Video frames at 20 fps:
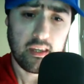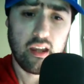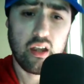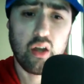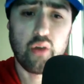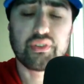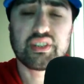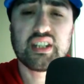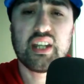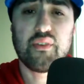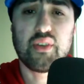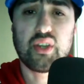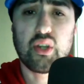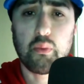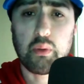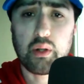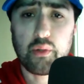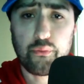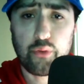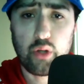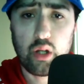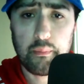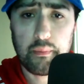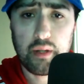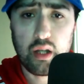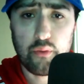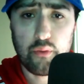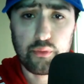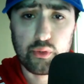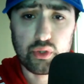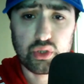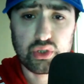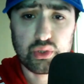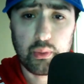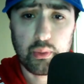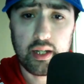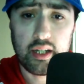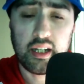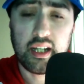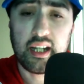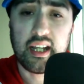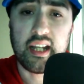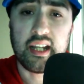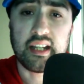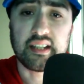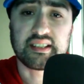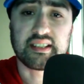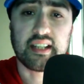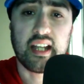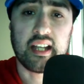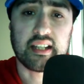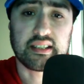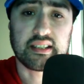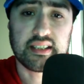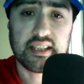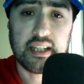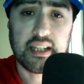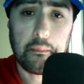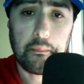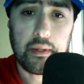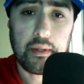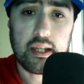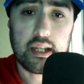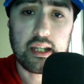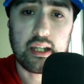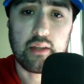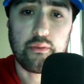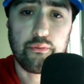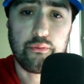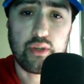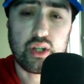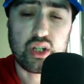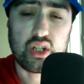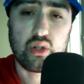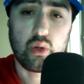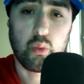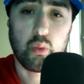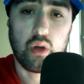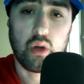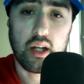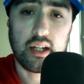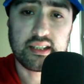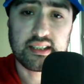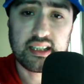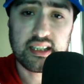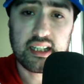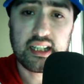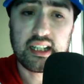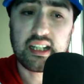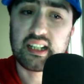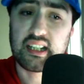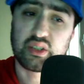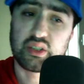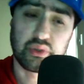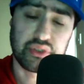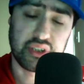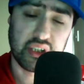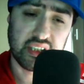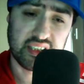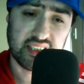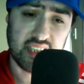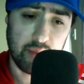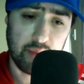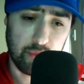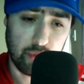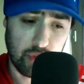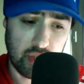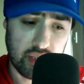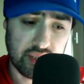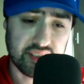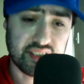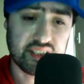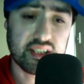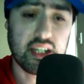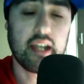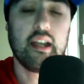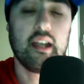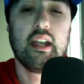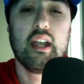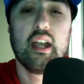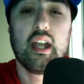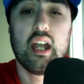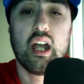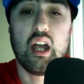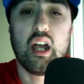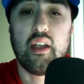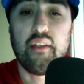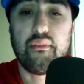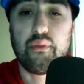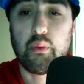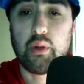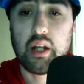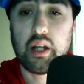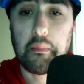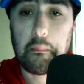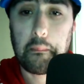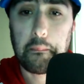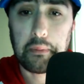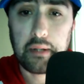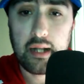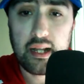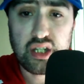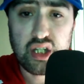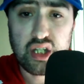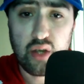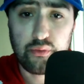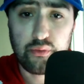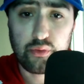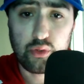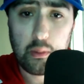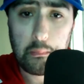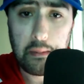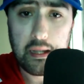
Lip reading: Obviously, if you do want to follow me over on Twitter, it's at CMP Official YT. It's also the same for Insta. If you want to pledge over on